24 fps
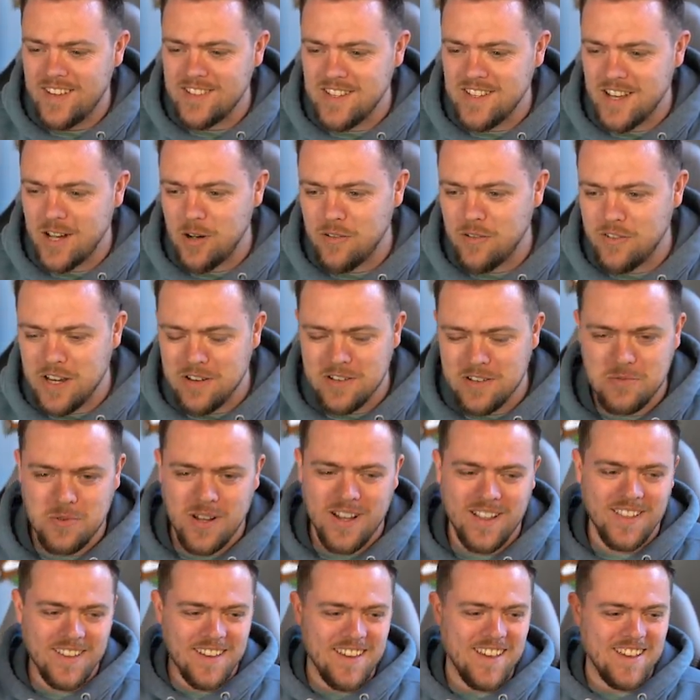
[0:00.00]
he out of here as
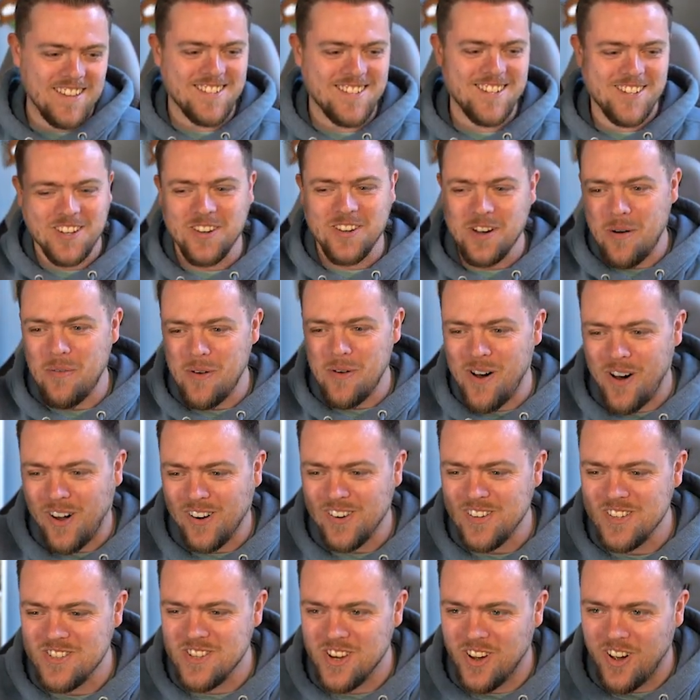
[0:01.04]
well? He is. Come
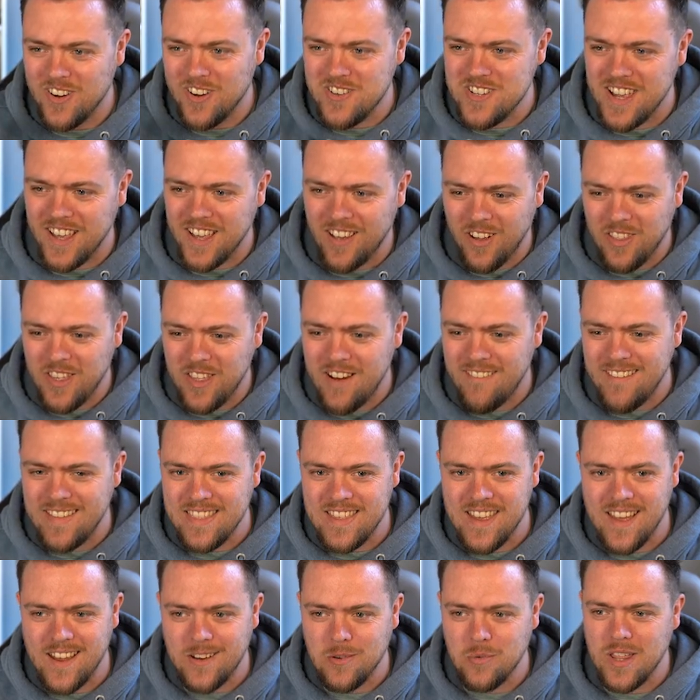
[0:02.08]
on, Georgie. You got there in
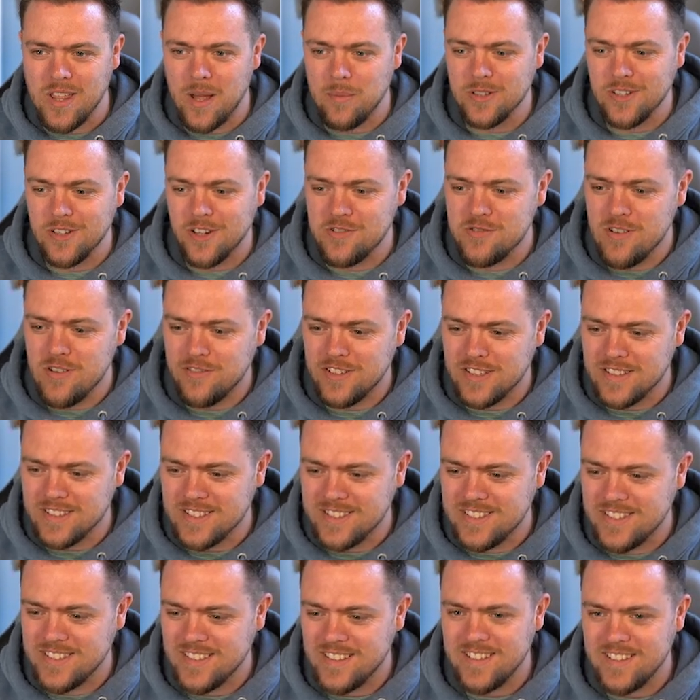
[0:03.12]
the end with them low
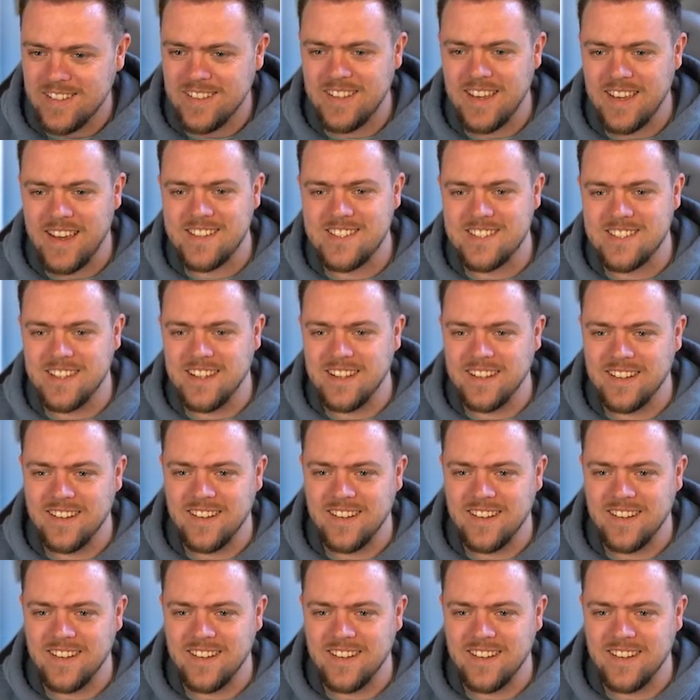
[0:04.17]
drivens. Get in.